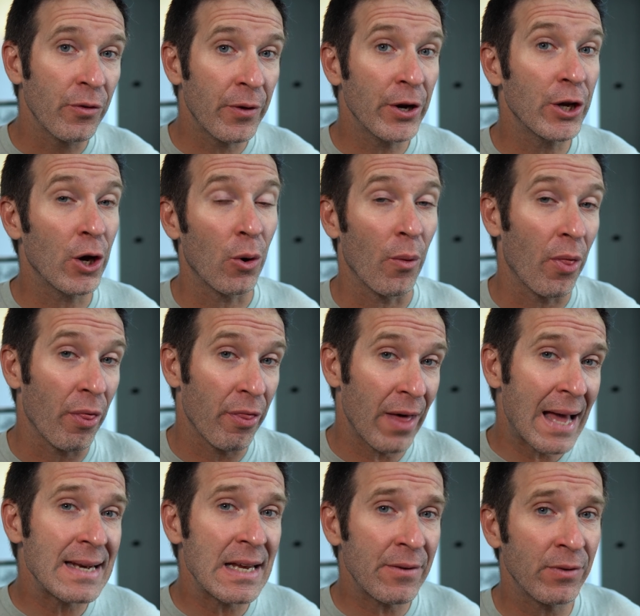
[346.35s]
So there you go.
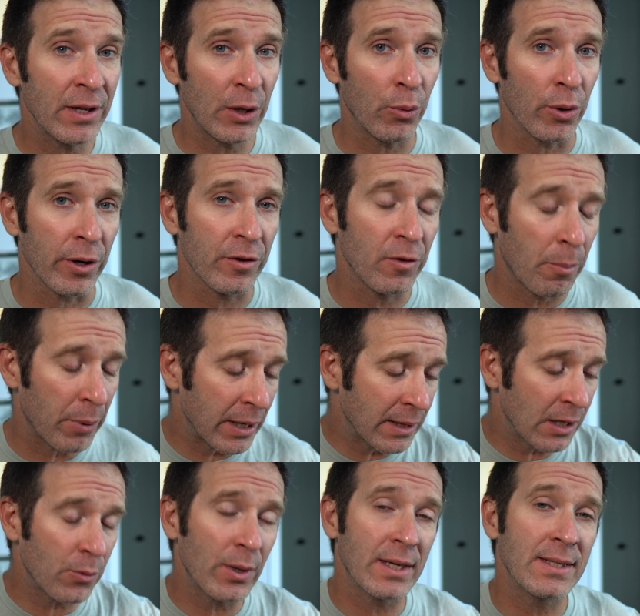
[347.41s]
That definitely works. But I
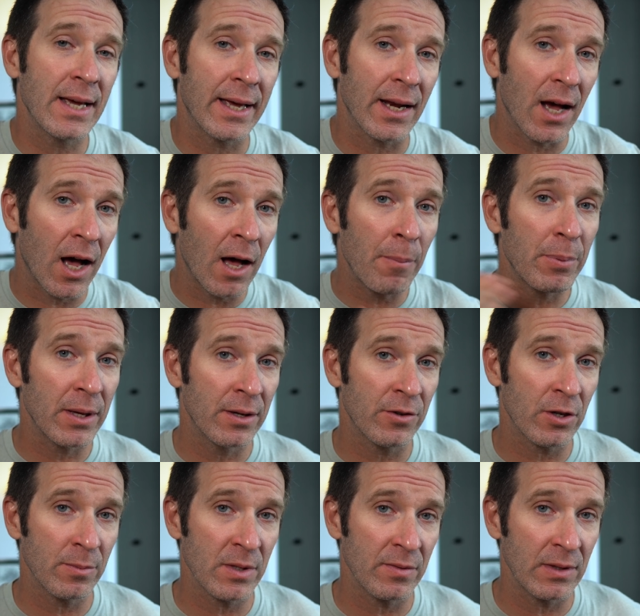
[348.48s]
think we can take it up in
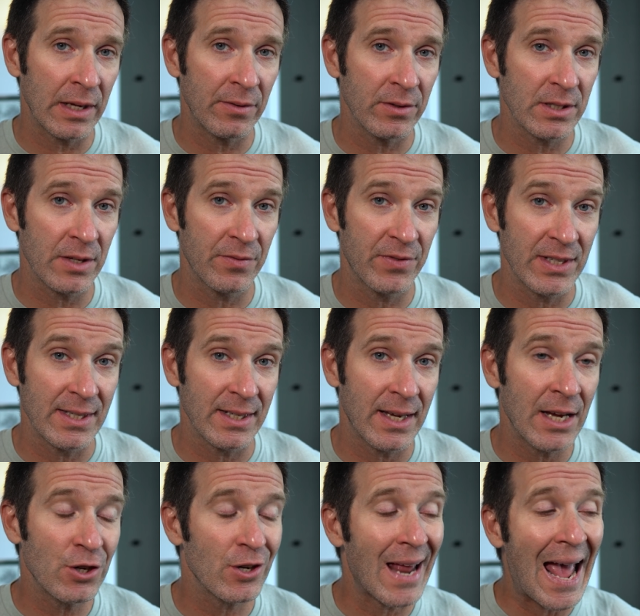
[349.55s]
terms of level of
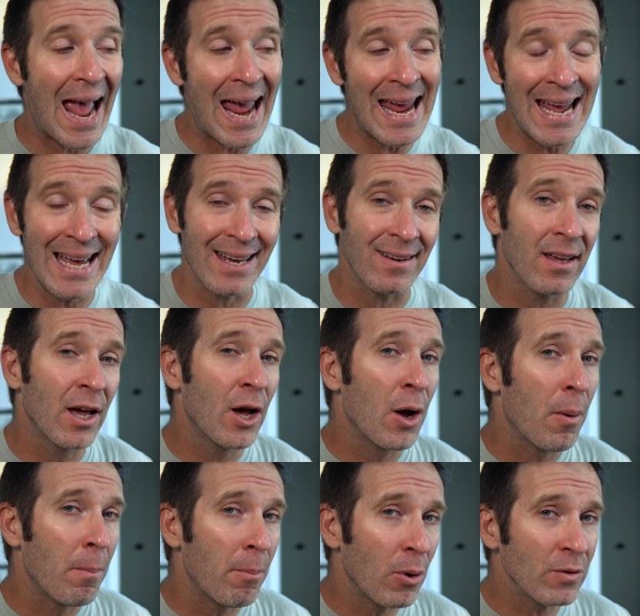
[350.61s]
sophistication and
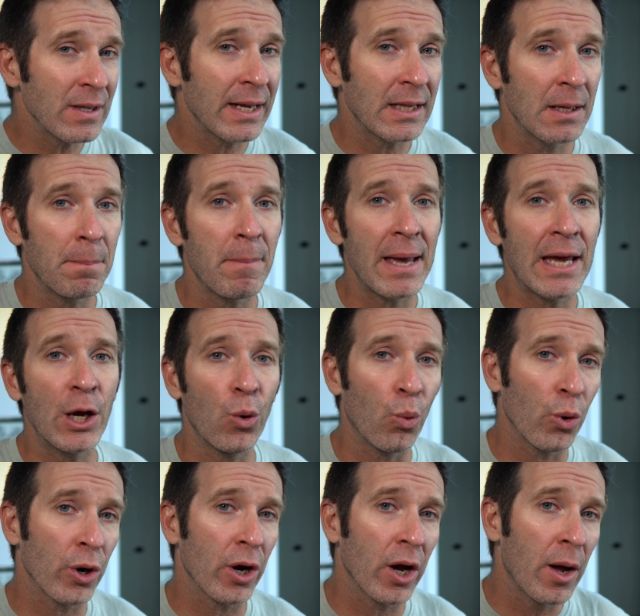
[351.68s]
most likely make it
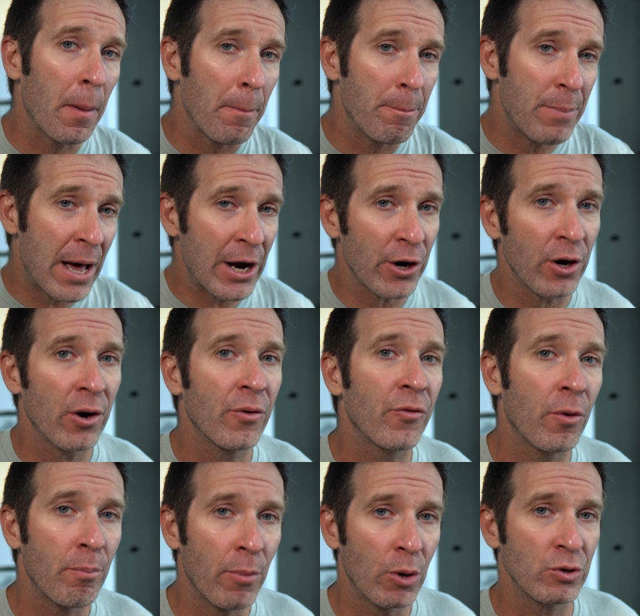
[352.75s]
work better
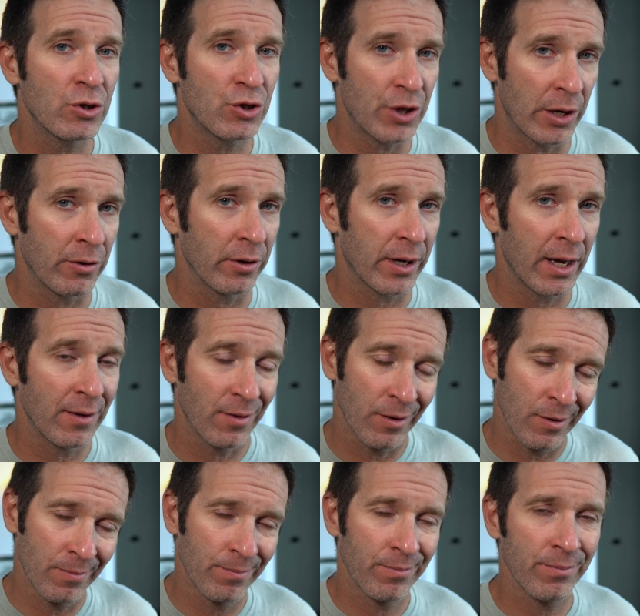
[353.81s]
for most general
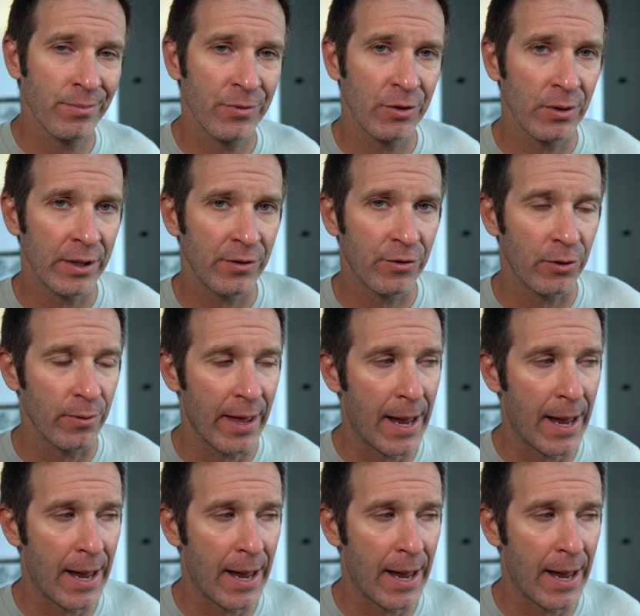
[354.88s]
cases. So let's do